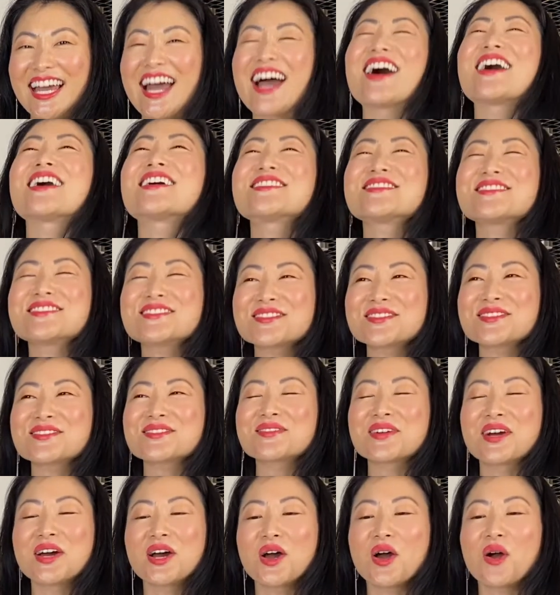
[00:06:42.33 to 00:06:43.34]

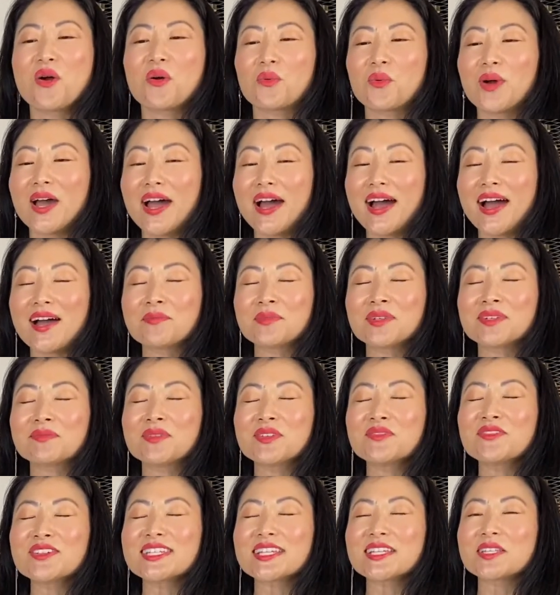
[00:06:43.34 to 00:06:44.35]
Oh, wow. I mean,
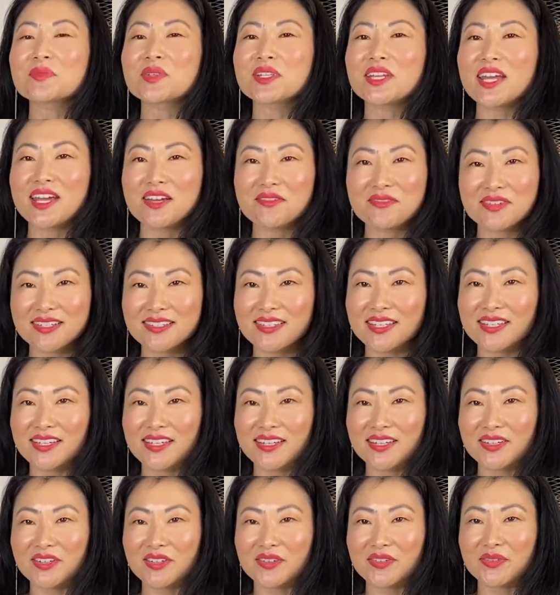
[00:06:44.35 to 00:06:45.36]
Memphis has been
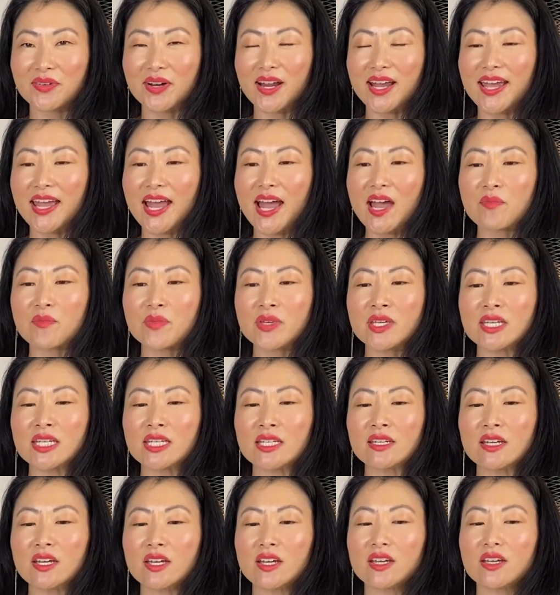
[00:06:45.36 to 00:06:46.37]
everything, right? I
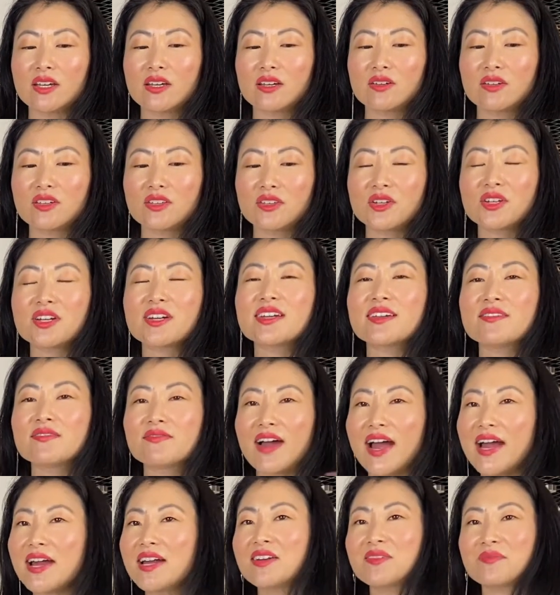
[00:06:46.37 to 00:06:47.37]
mean, your
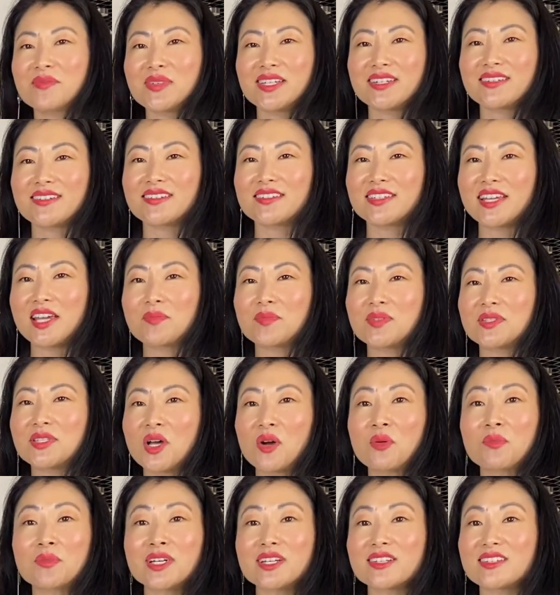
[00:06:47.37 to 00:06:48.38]
environment shapes
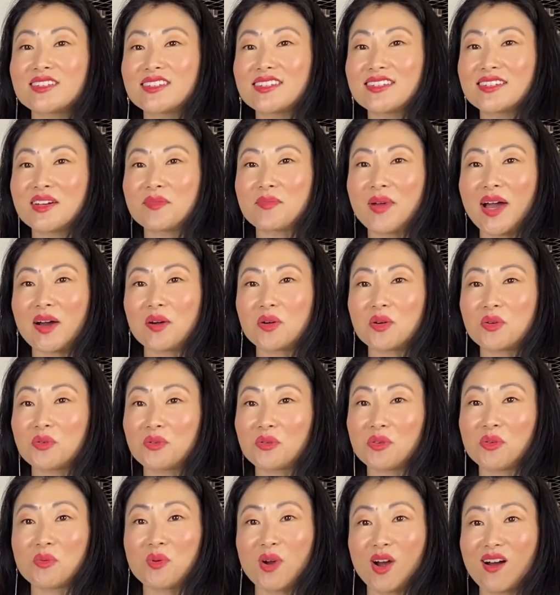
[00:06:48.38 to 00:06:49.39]
so much about who
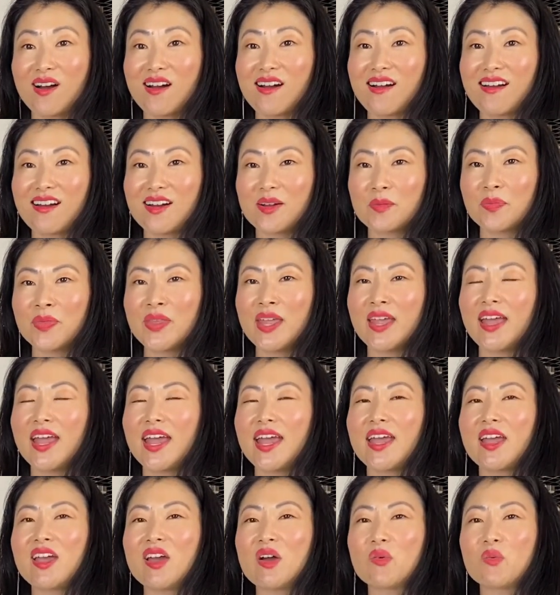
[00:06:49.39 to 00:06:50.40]
you are.
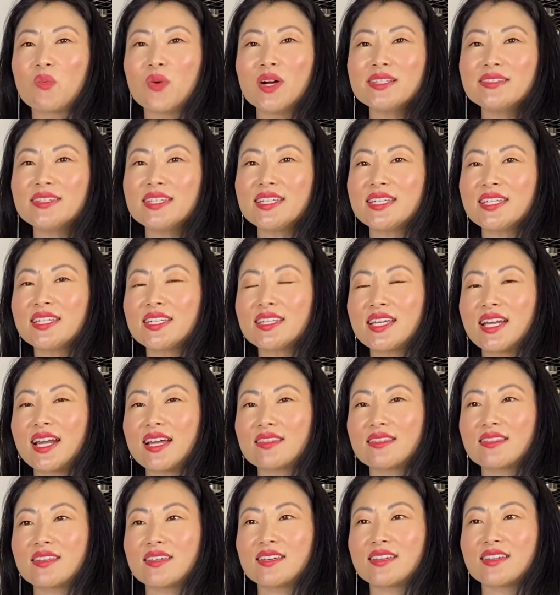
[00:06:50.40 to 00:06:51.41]
And one thing that I
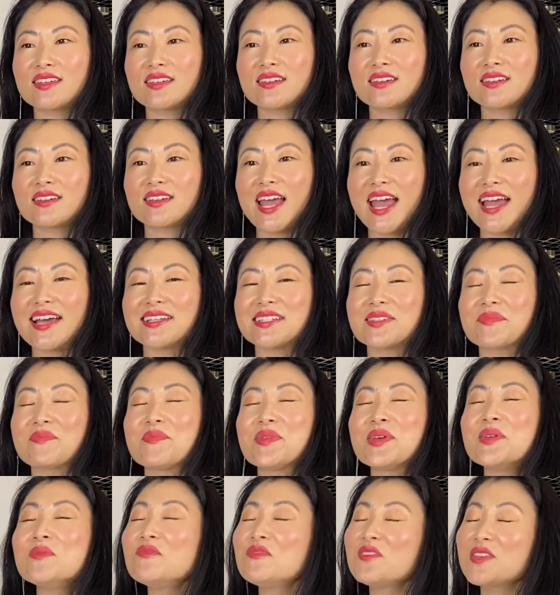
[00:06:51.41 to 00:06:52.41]
think as
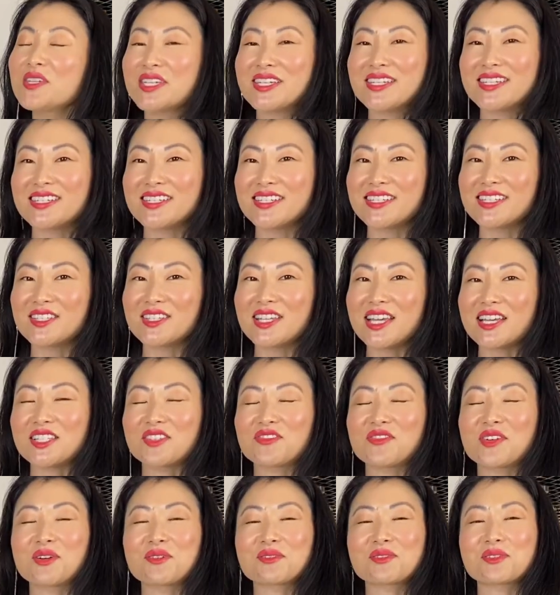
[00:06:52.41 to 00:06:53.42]
Memphians, as
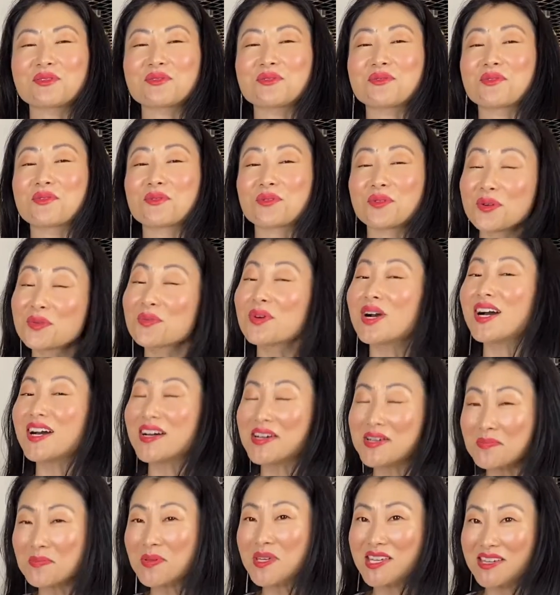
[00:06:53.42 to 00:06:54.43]
folks who grew
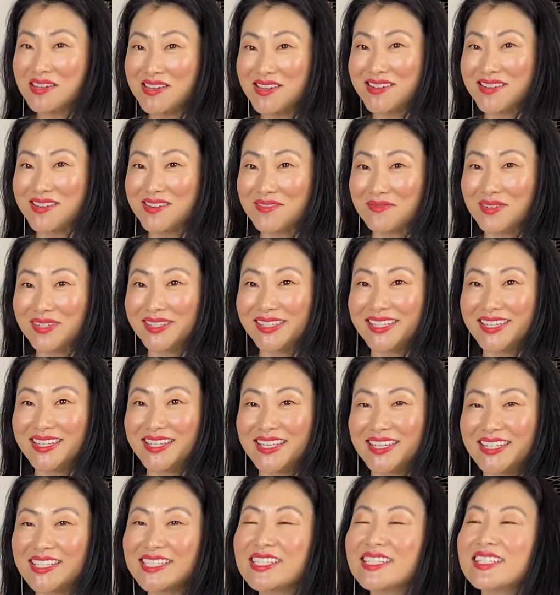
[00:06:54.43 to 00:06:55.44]
up here really
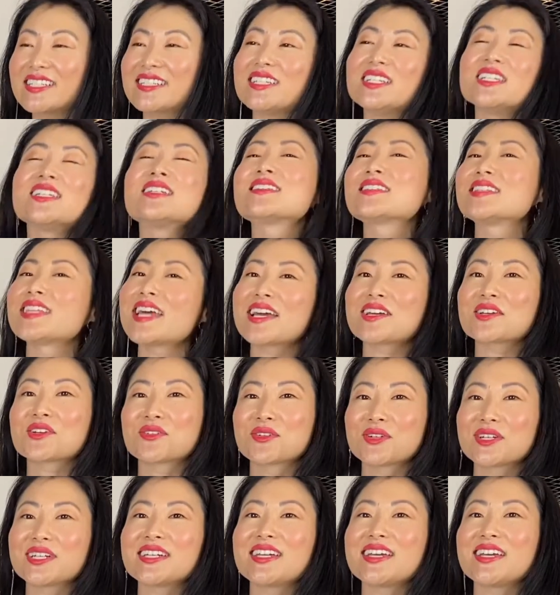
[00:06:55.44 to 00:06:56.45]
get is that
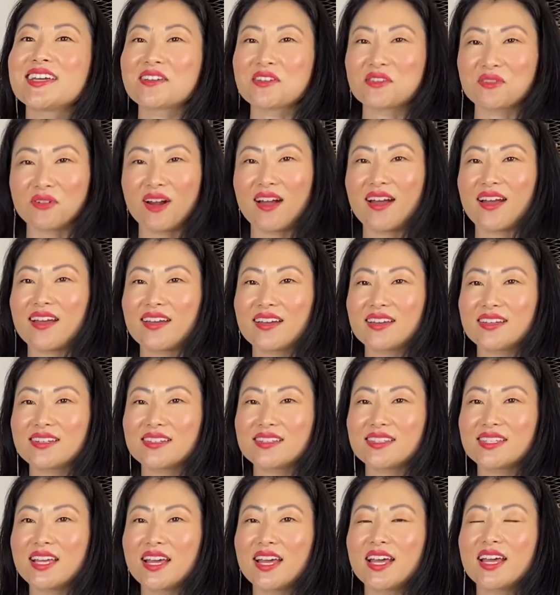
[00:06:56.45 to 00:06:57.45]
grit and grind.